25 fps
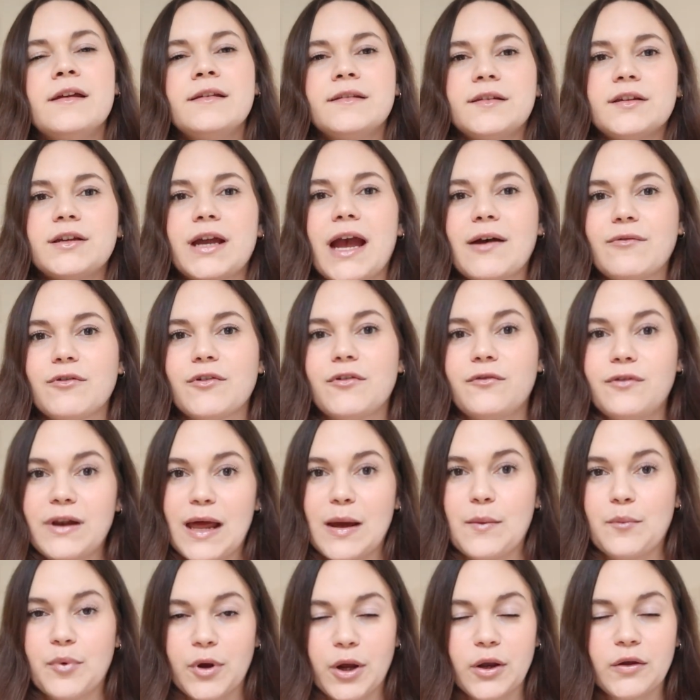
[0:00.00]
So you have a
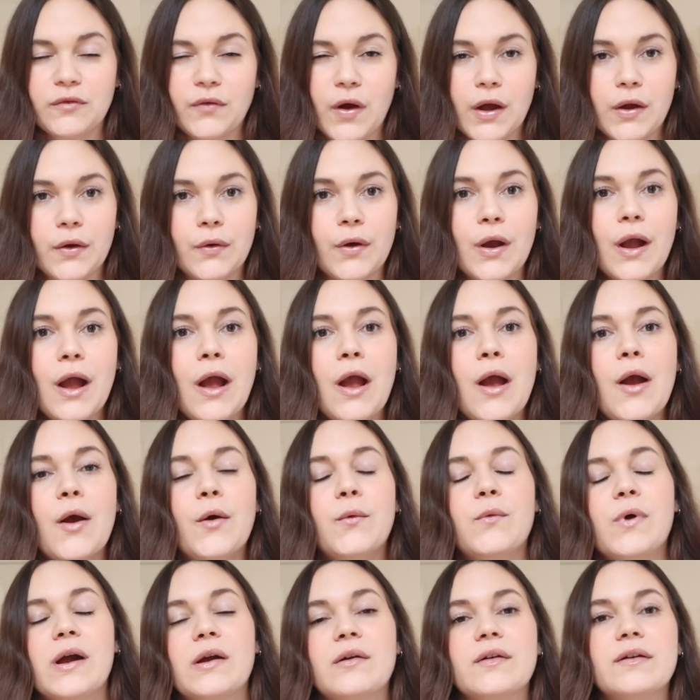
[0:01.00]
flat profile,
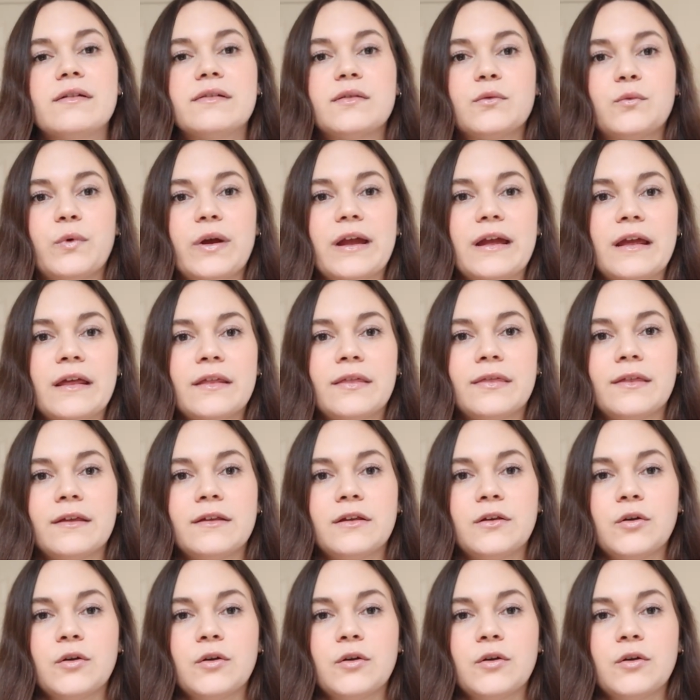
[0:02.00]
whereas with